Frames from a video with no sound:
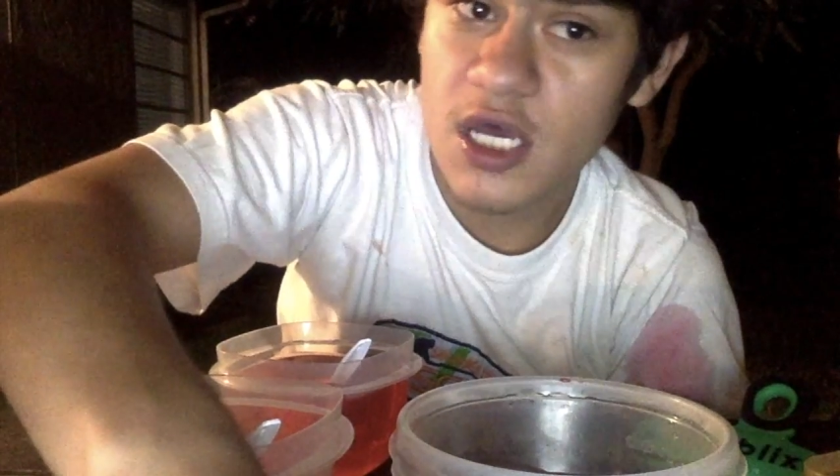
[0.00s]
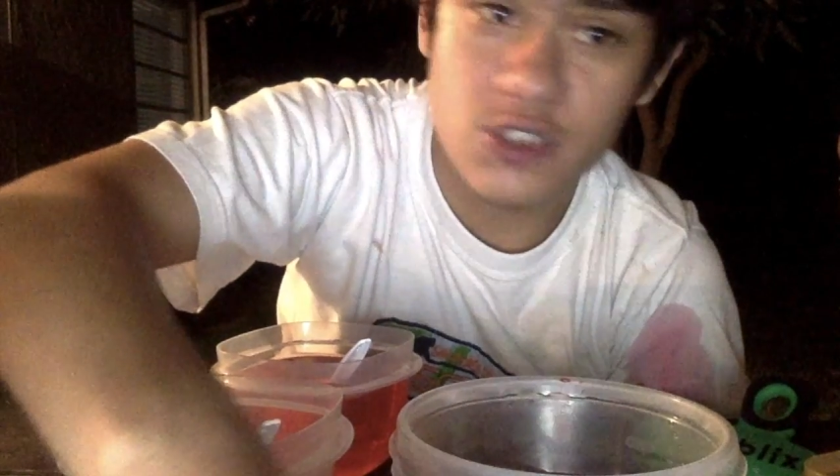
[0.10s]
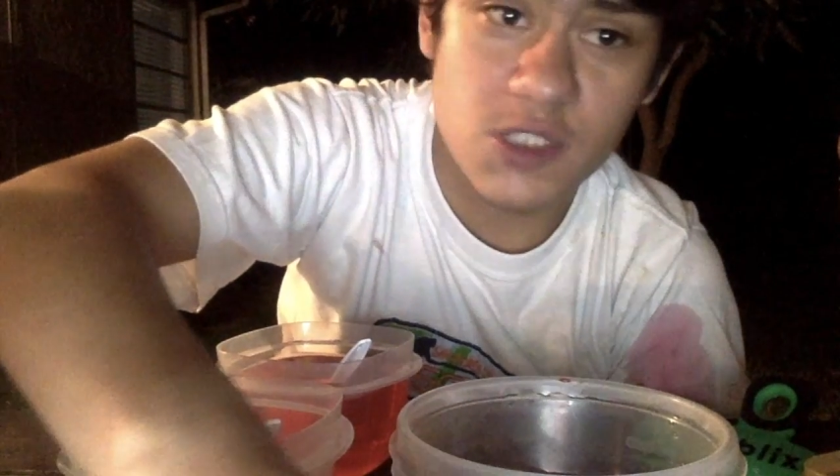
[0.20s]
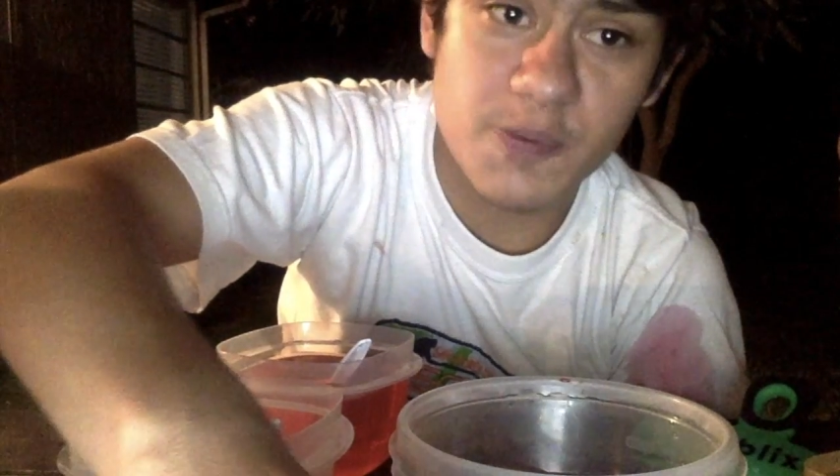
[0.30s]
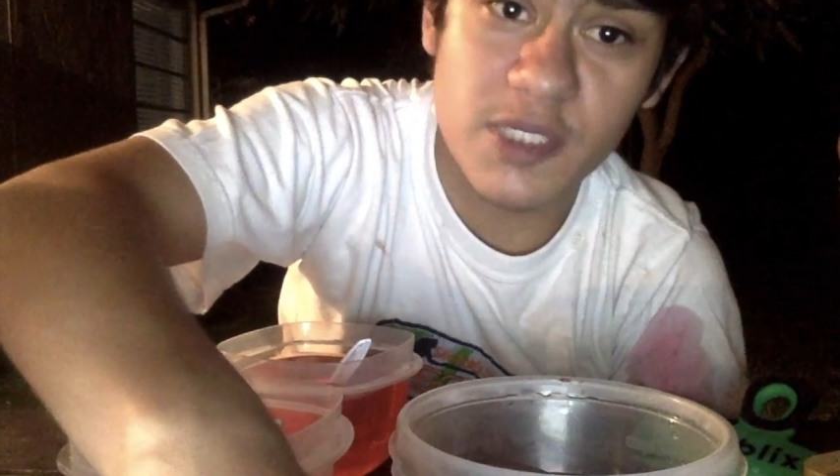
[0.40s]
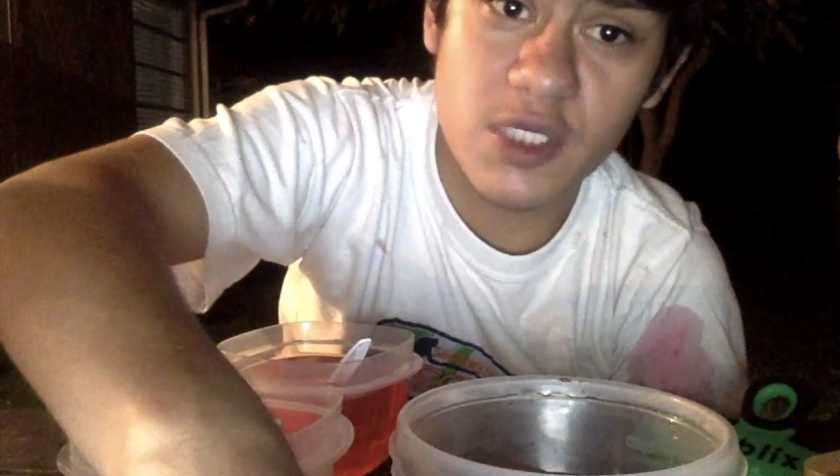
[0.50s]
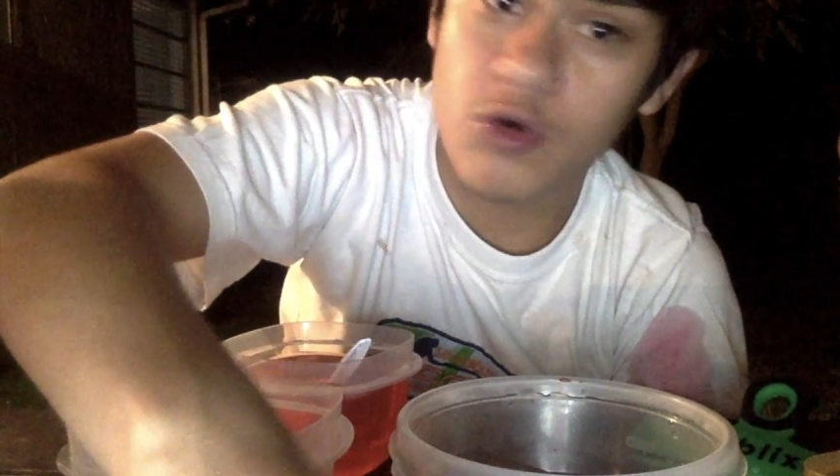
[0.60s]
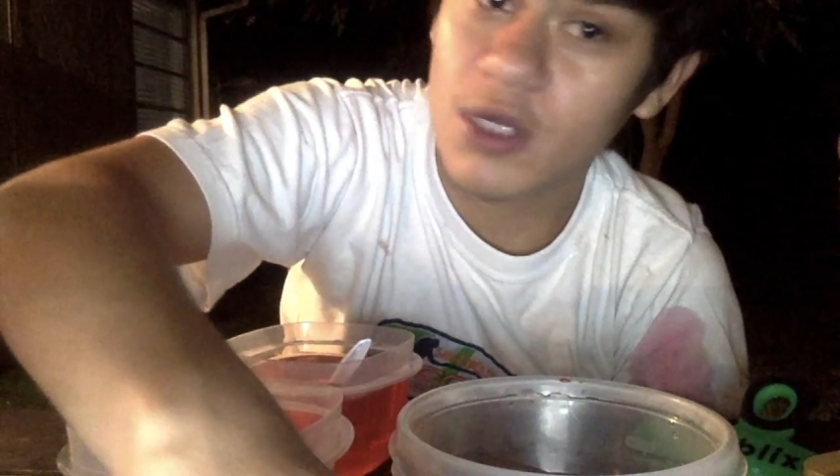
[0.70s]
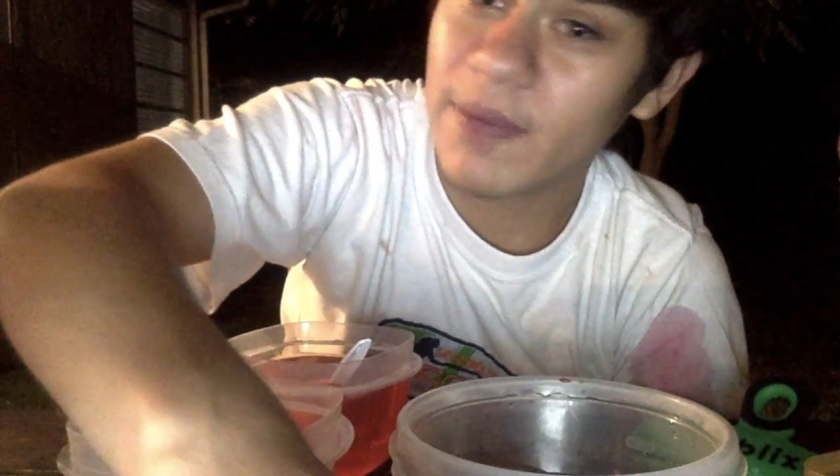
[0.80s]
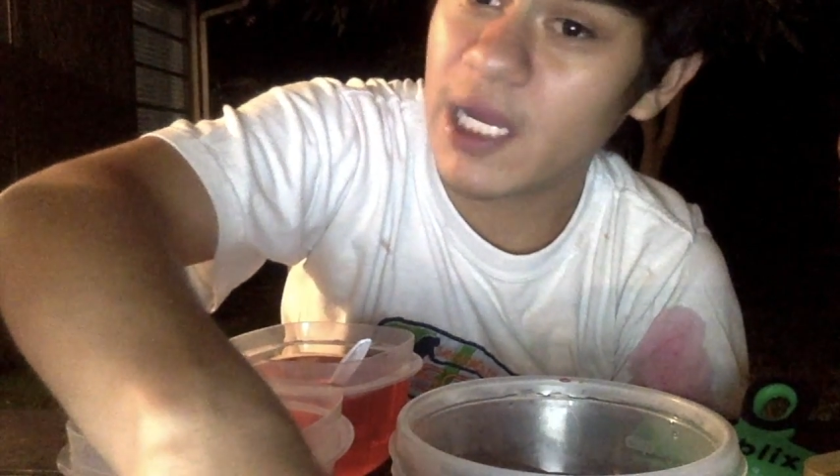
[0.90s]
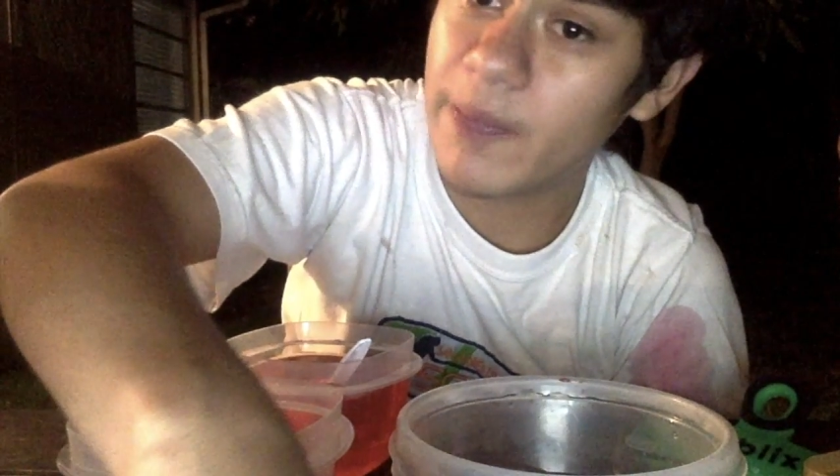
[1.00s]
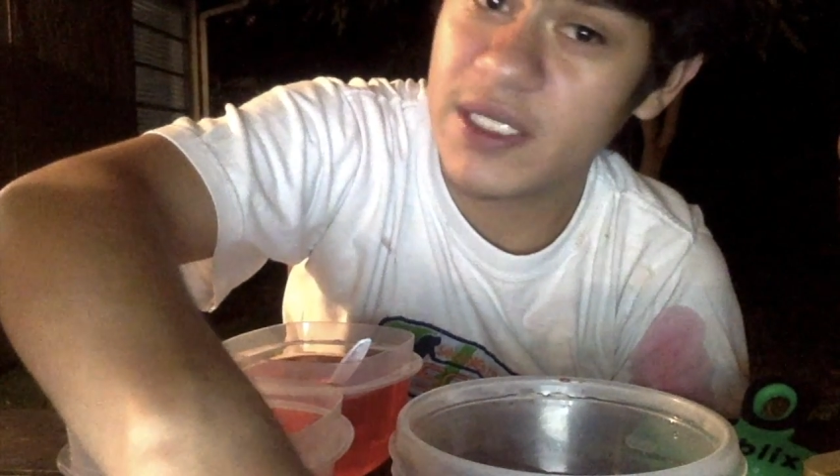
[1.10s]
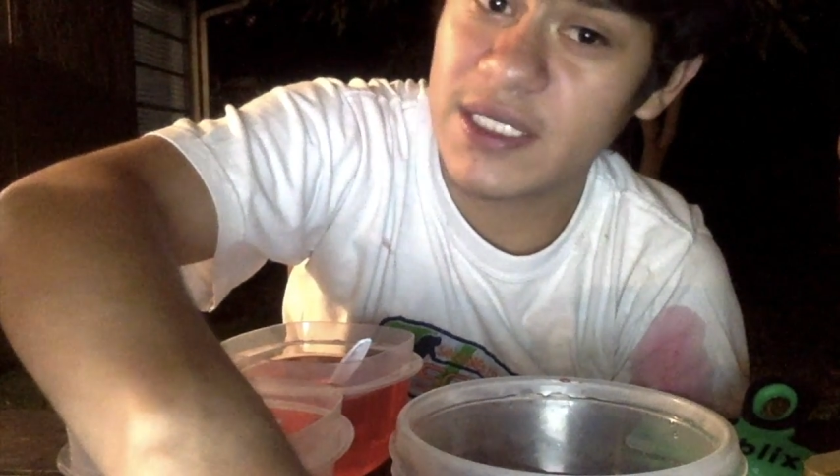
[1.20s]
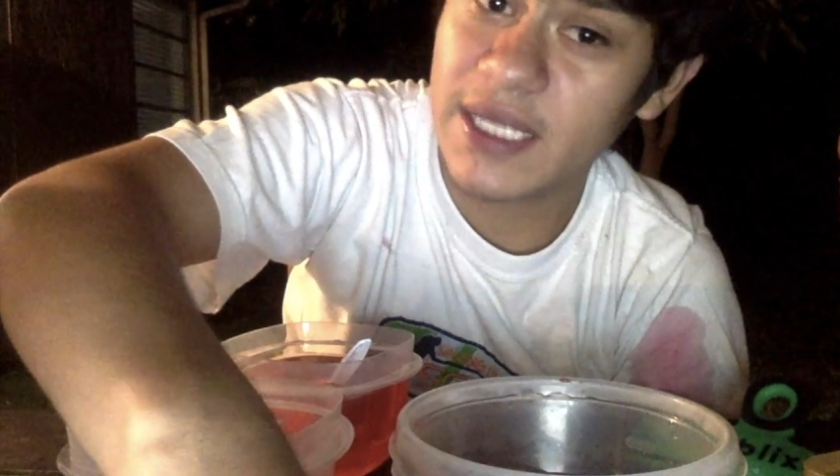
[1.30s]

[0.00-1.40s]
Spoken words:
so it's pretty cool in my opinion.